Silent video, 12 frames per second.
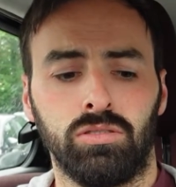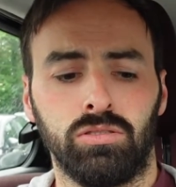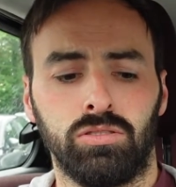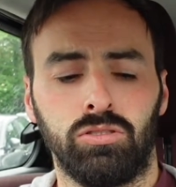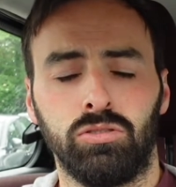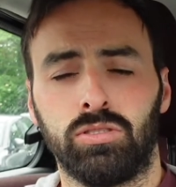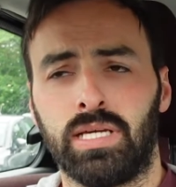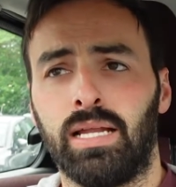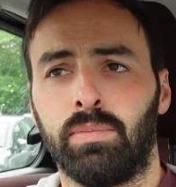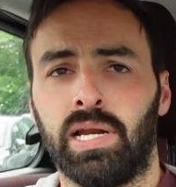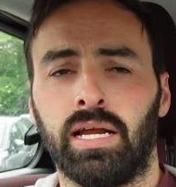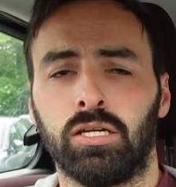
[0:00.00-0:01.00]
she's getting a
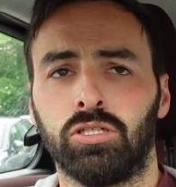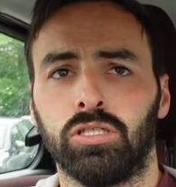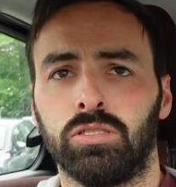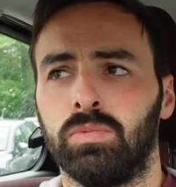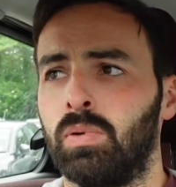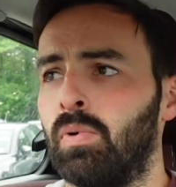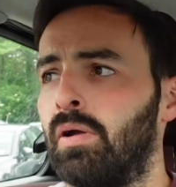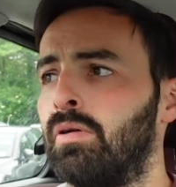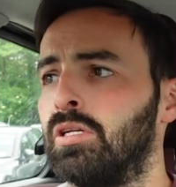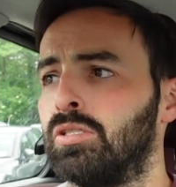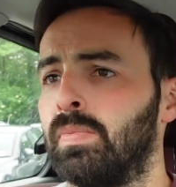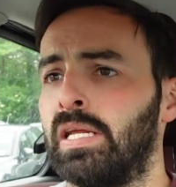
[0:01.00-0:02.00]
bit anxious and a bit
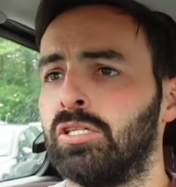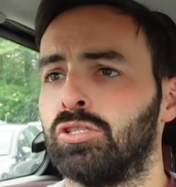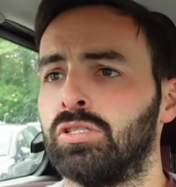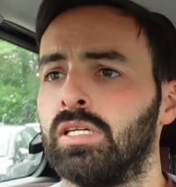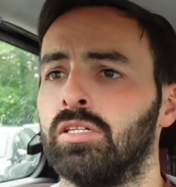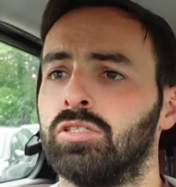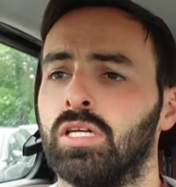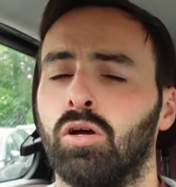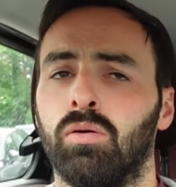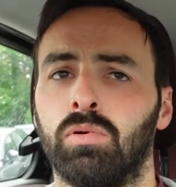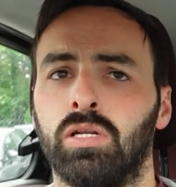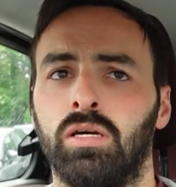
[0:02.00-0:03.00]
worried. She mentioned it and said,
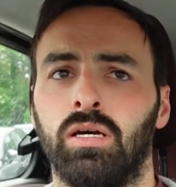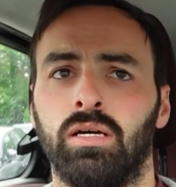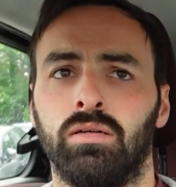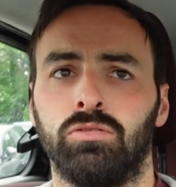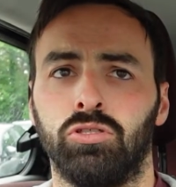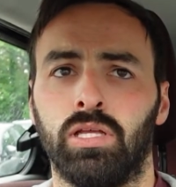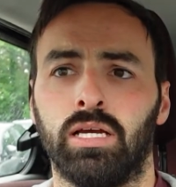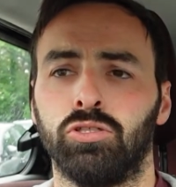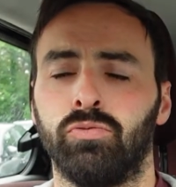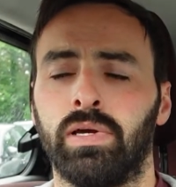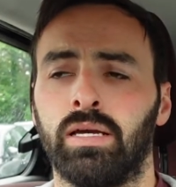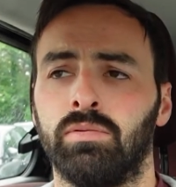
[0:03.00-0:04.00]
oh, do you think I
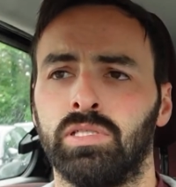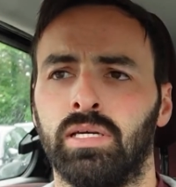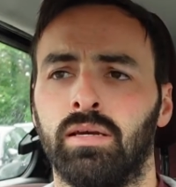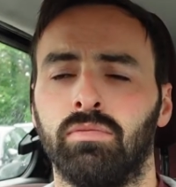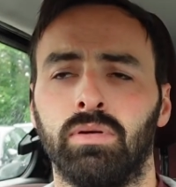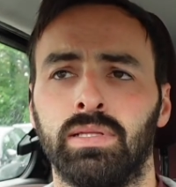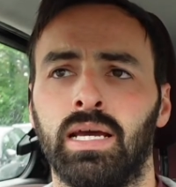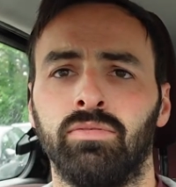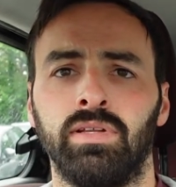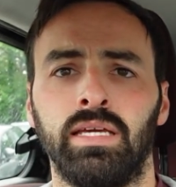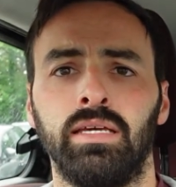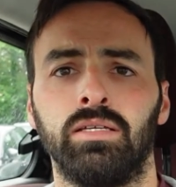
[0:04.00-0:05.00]
should ring them? I said, yeah,
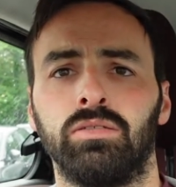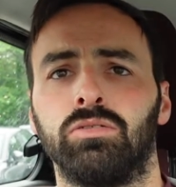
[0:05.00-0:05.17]
definitely.